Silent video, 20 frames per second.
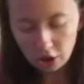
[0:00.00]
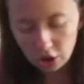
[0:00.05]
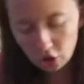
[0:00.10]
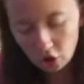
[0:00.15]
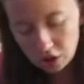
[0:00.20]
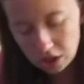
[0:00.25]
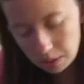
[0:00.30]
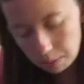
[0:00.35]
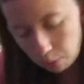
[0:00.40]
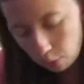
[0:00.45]

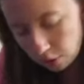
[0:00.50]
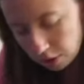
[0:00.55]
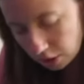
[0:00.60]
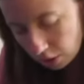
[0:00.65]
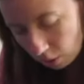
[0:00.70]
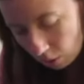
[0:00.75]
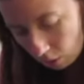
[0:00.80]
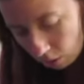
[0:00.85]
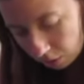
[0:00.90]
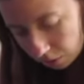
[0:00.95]
Not supposed
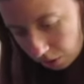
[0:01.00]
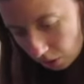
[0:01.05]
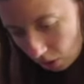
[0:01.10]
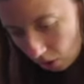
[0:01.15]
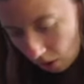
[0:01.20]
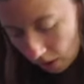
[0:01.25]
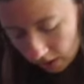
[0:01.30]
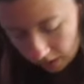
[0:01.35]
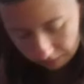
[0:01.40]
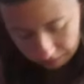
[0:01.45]
to hold
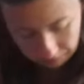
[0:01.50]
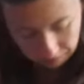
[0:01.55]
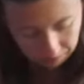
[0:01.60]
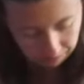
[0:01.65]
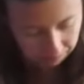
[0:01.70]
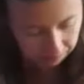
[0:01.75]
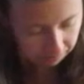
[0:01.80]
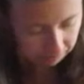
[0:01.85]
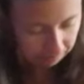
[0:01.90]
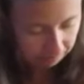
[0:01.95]
on.
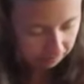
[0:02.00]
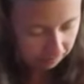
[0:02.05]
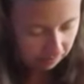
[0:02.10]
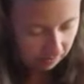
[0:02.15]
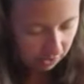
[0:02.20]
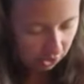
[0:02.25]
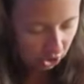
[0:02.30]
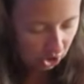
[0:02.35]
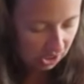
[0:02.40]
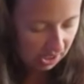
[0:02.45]

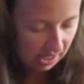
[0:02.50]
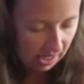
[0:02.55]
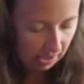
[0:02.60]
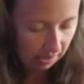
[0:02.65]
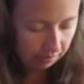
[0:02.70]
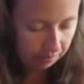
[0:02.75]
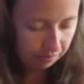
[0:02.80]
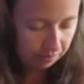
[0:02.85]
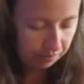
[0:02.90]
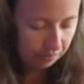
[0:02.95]
Did you
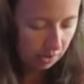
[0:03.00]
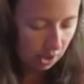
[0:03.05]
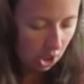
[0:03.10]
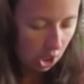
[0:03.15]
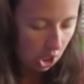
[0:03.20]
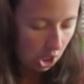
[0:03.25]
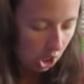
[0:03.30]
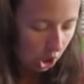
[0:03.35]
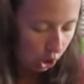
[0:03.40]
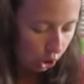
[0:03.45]
think?
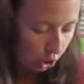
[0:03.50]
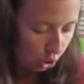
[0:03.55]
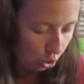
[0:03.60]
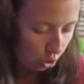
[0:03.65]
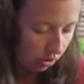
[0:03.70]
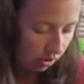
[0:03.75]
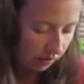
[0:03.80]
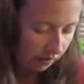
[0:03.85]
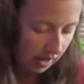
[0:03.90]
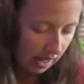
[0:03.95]

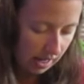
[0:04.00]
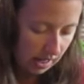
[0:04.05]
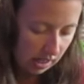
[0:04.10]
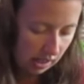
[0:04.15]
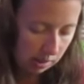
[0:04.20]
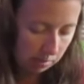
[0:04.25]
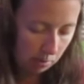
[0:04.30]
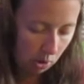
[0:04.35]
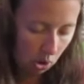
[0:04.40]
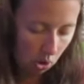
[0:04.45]
So they're very
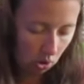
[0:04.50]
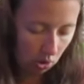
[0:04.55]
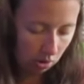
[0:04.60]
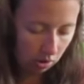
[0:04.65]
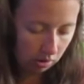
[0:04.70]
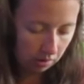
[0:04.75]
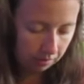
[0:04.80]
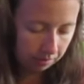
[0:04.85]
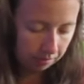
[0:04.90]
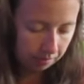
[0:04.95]

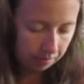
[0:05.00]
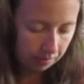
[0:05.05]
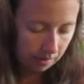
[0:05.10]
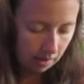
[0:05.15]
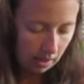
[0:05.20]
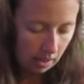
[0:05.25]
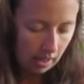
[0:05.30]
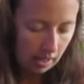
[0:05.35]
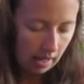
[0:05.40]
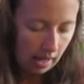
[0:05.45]
small
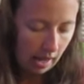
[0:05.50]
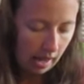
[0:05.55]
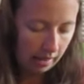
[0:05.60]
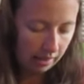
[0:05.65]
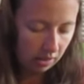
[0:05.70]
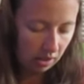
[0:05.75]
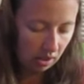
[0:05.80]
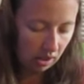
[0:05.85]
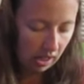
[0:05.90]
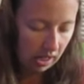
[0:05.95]

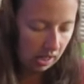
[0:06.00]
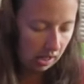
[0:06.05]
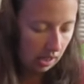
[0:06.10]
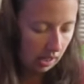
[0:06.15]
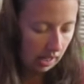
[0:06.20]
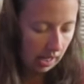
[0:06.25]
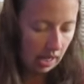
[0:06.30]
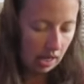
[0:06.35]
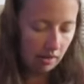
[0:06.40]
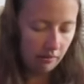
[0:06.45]
and they're like
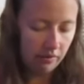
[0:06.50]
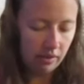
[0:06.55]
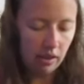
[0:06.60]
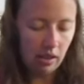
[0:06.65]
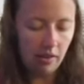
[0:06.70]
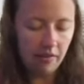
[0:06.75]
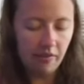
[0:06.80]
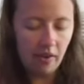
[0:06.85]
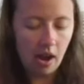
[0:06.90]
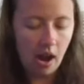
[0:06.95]
a kind of
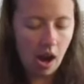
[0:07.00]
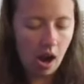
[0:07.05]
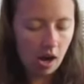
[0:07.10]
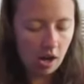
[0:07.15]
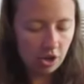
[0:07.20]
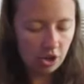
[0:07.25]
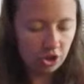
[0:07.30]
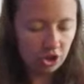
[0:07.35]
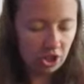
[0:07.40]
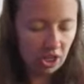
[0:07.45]
love
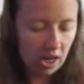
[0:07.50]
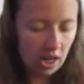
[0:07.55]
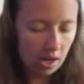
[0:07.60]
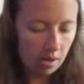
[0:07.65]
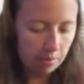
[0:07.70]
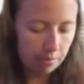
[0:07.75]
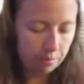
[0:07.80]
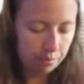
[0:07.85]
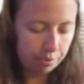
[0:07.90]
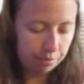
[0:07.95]
heart
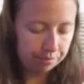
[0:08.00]
shape.